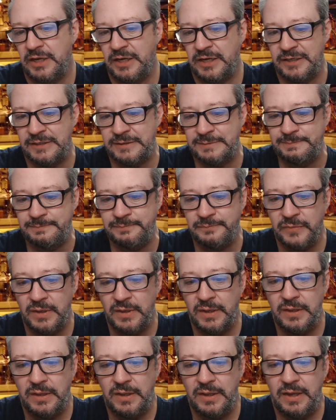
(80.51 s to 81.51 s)
And
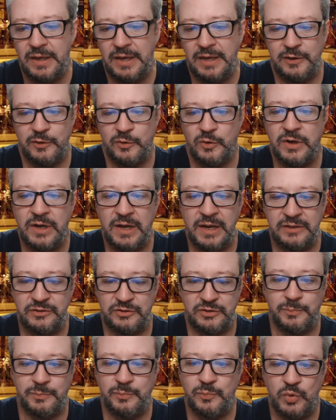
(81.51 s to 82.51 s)
it had all
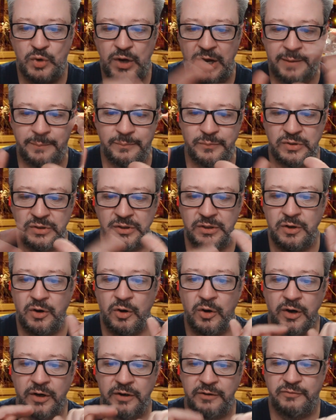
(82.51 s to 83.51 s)
kinds of props and
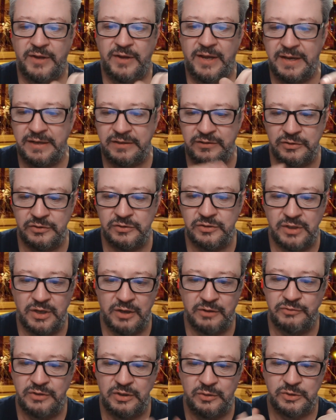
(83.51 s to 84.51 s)
artifacts and
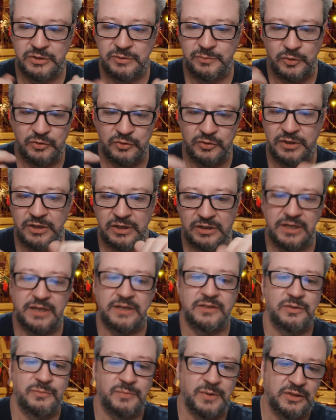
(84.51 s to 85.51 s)
stuff that were supposedly
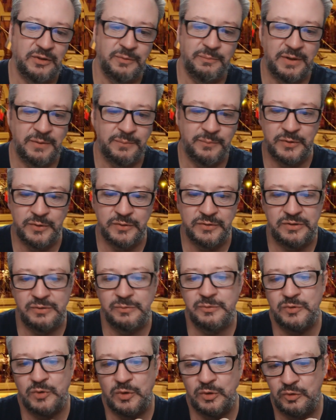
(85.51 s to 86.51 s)
collected by the members.
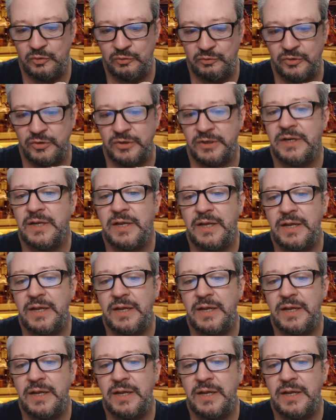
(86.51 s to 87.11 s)
It was all over it.